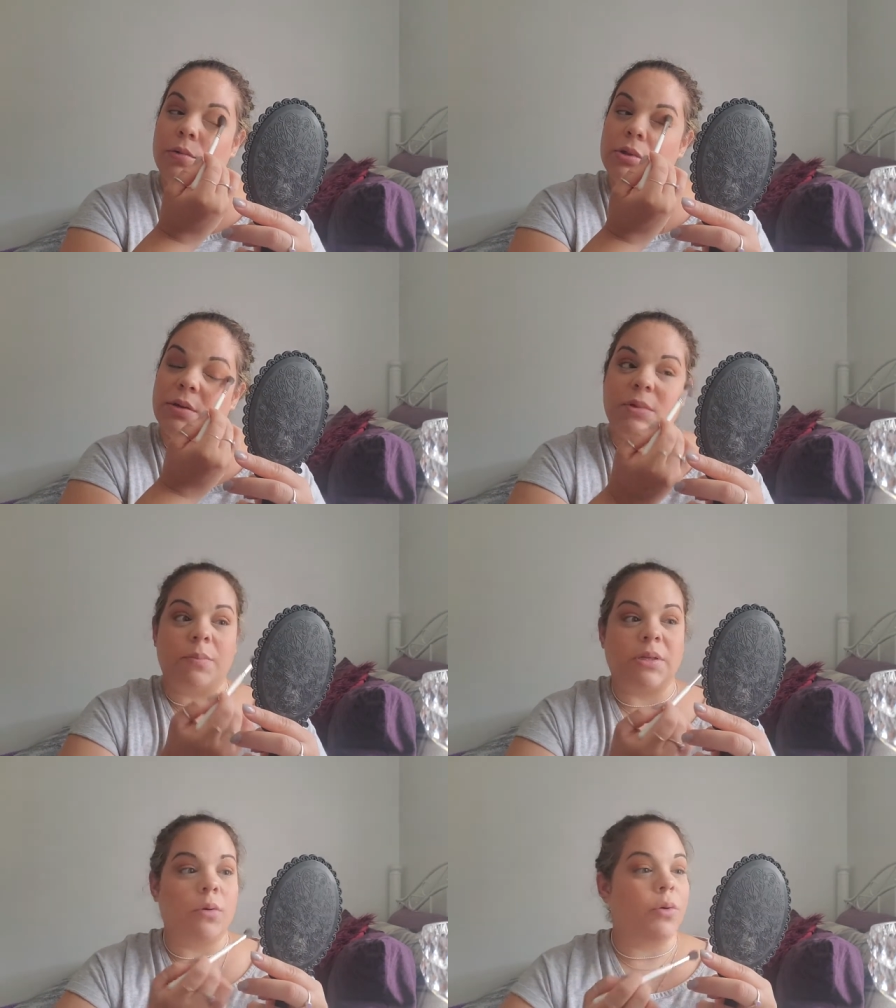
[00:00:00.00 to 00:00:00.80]

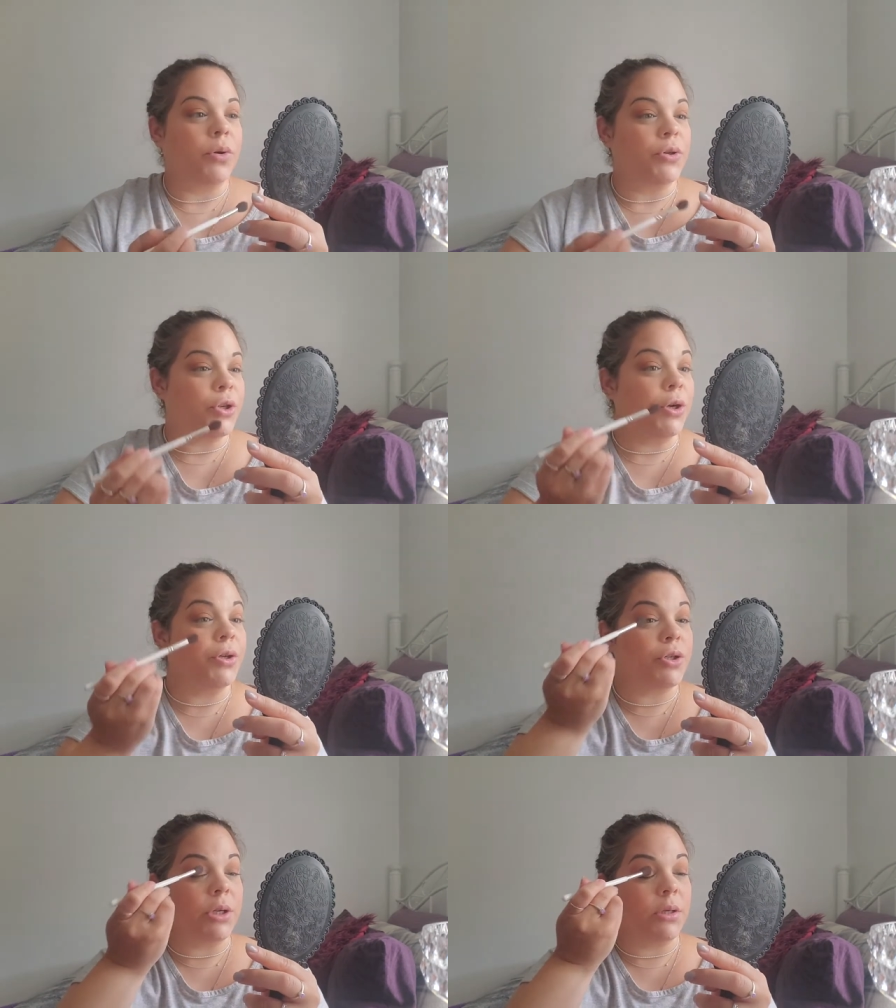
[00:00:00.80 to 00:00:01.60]
sometimes I'll go to
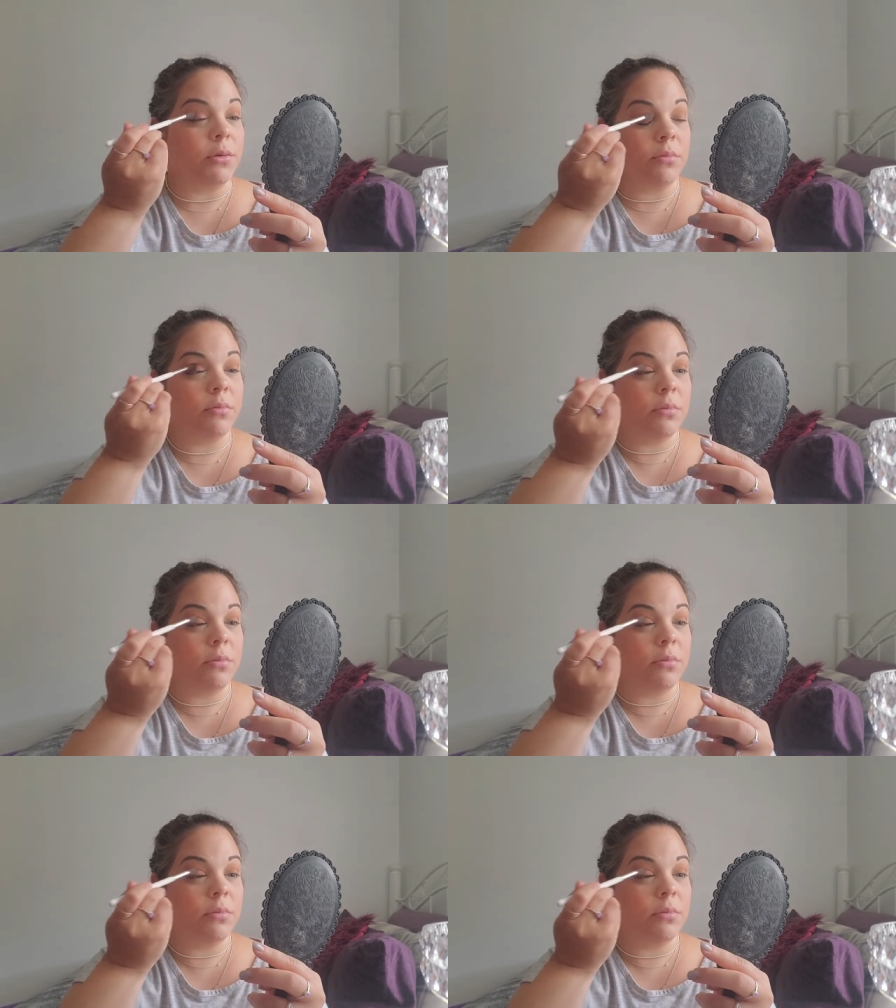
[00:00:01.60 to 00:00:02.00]
church and,